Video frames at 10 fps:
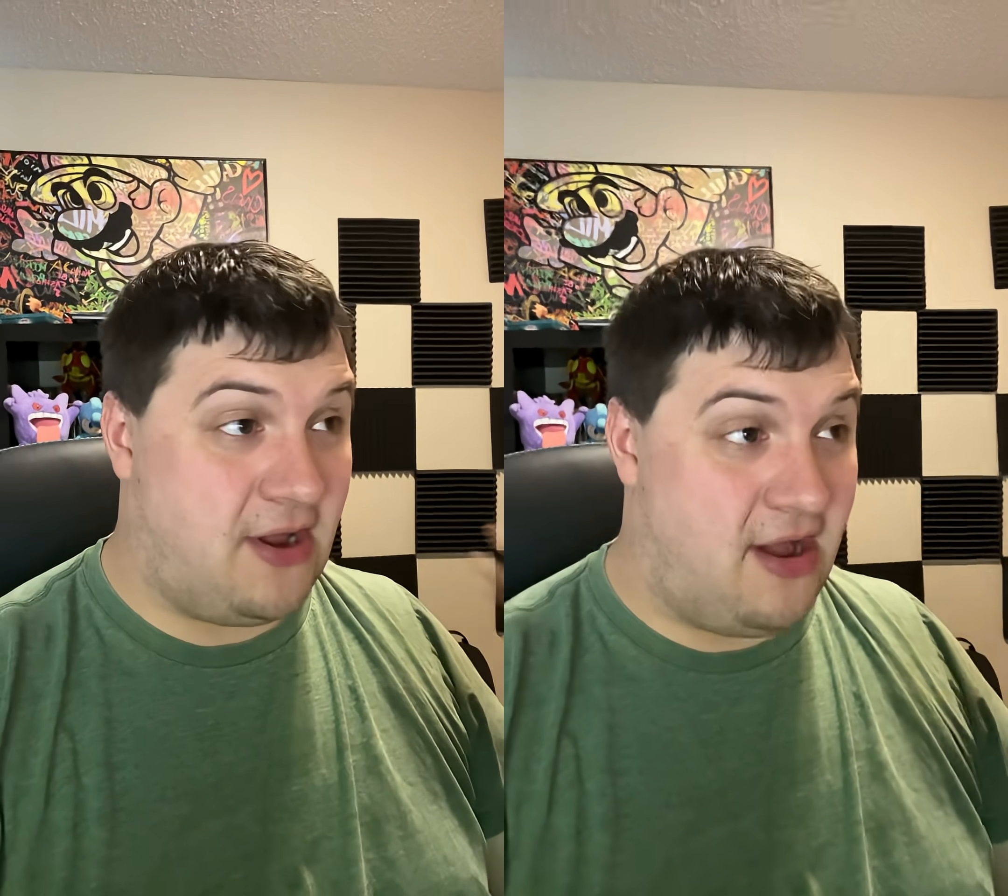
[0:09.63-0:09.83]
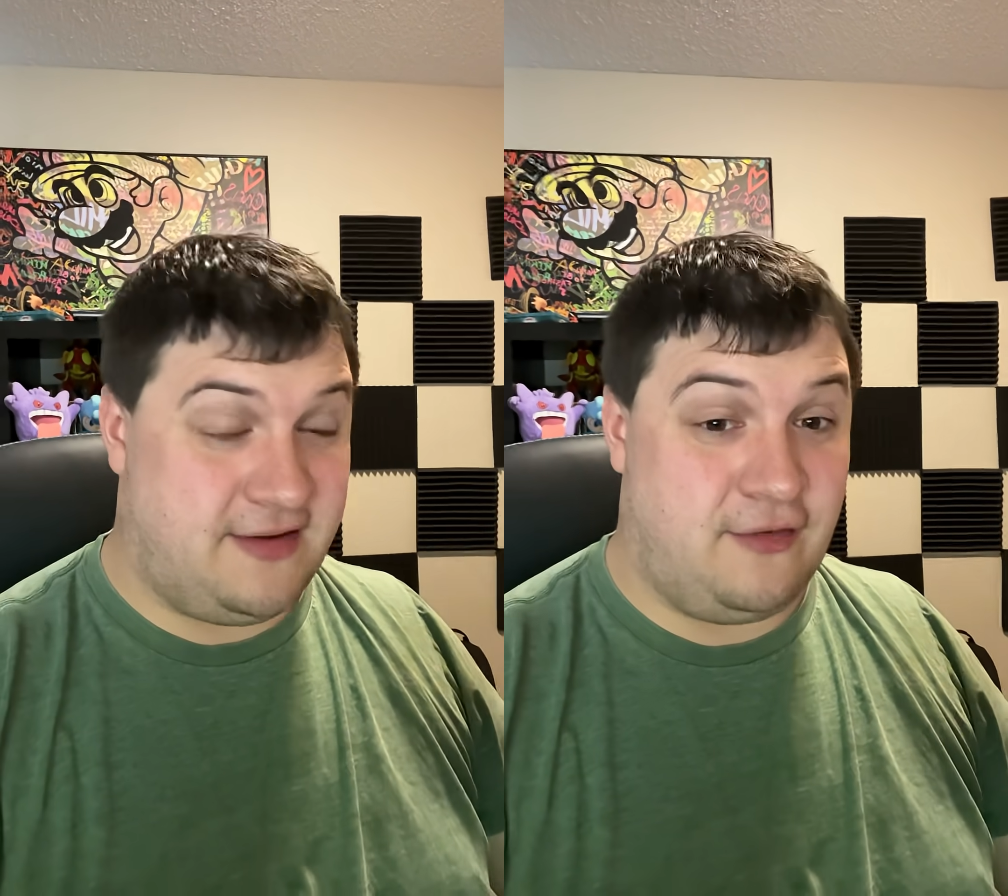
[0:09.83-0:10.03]

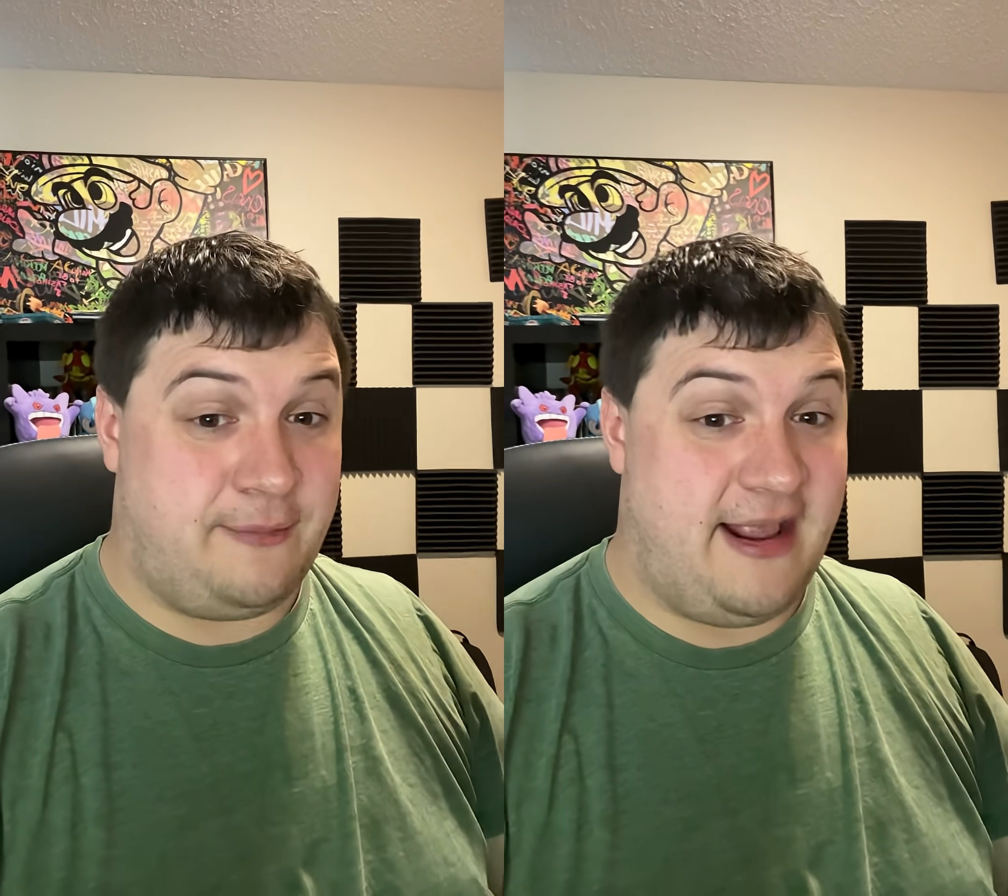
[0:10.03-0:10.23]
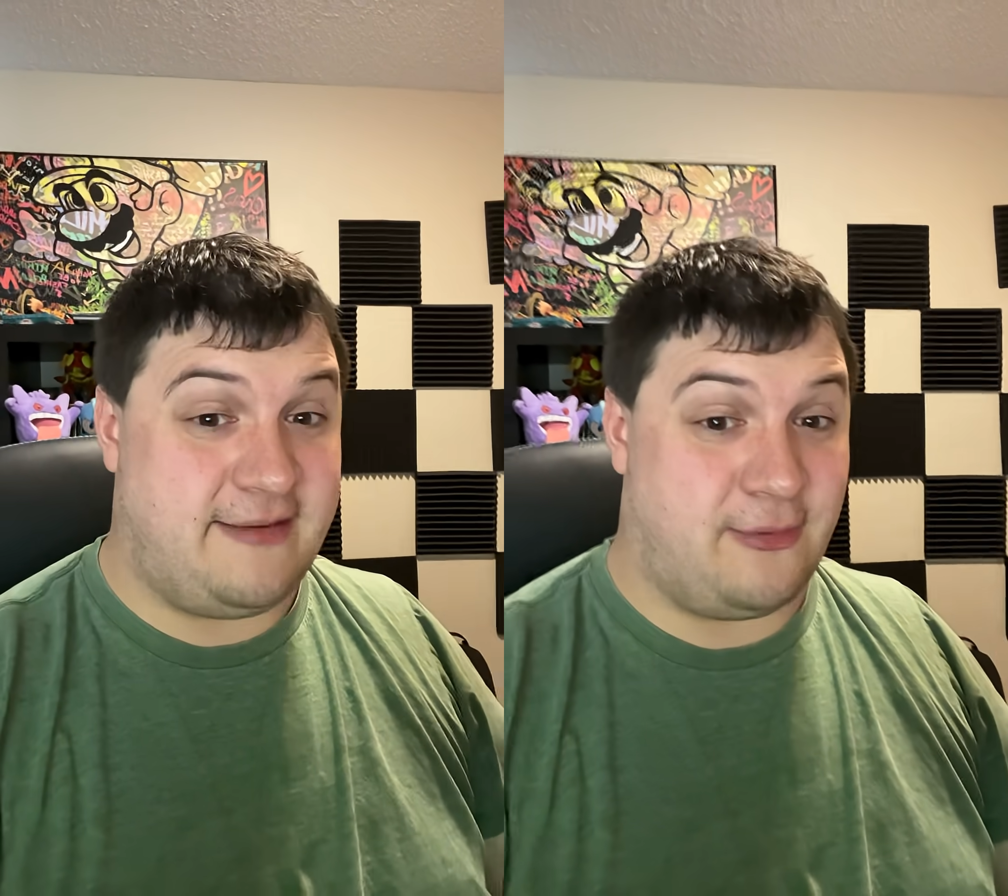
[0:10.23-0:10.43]
onto
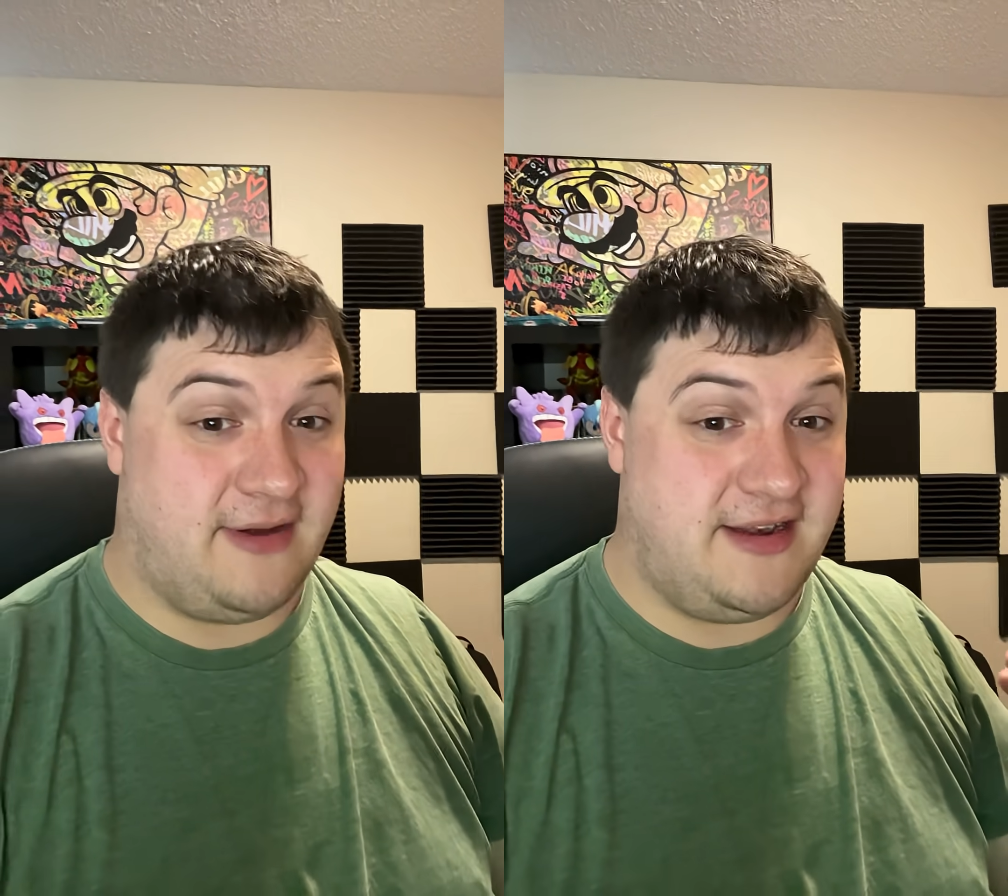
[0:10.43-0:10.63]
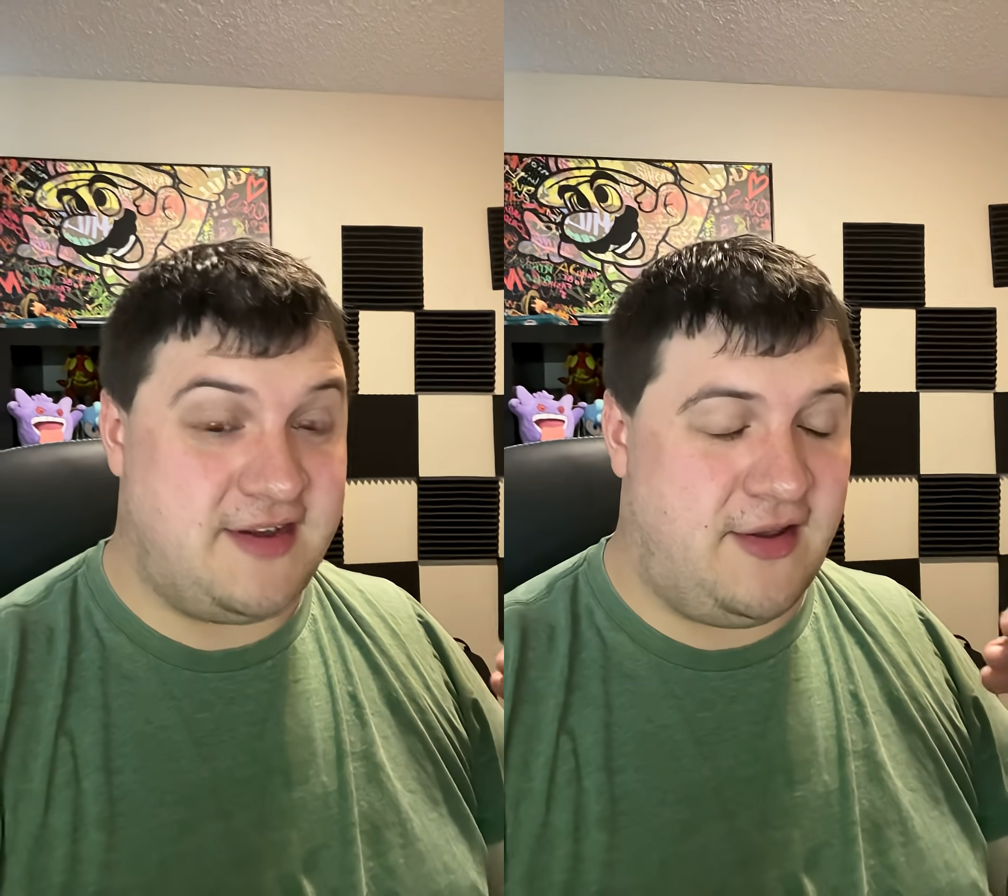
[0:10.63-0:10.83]
Space
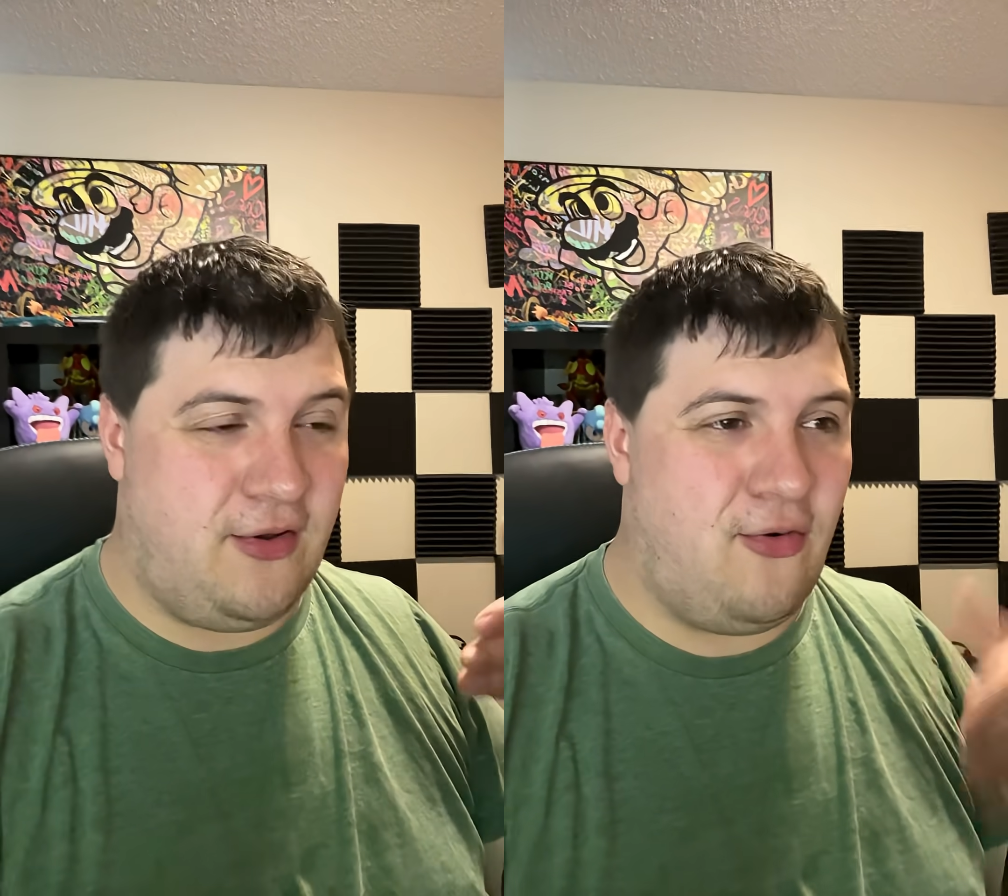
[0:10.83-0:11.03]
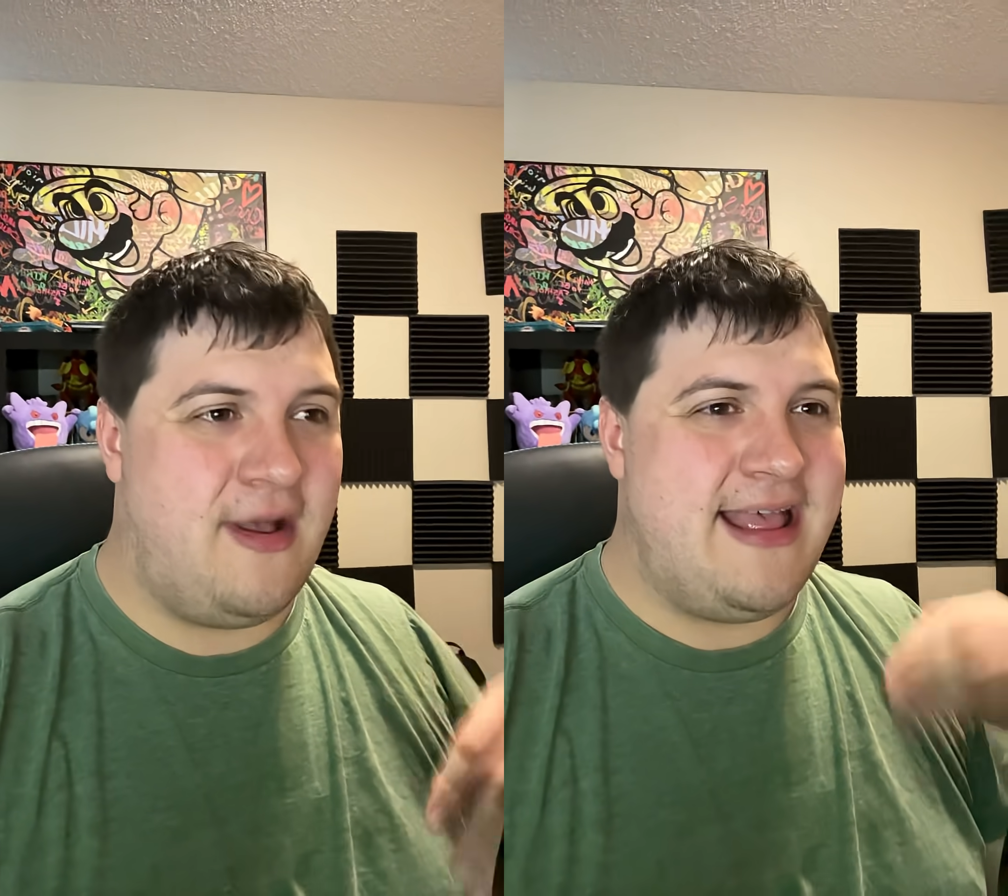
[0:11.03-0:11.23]
Marine
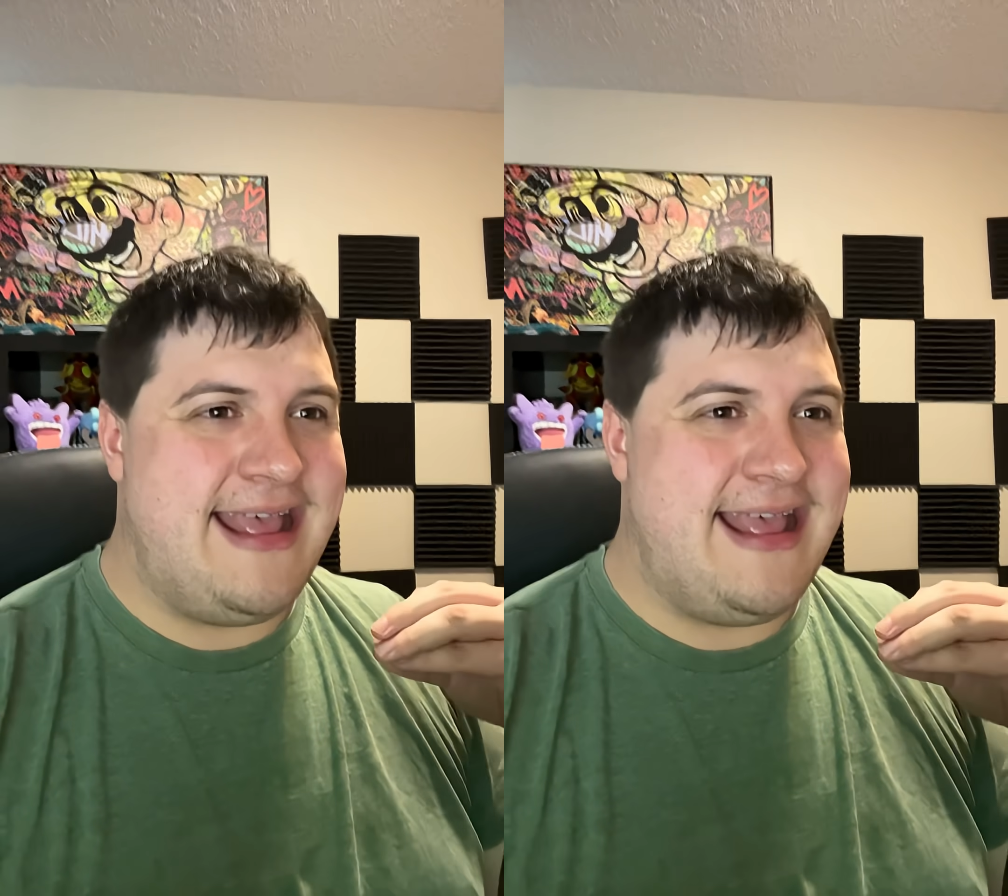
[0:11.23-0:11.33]
2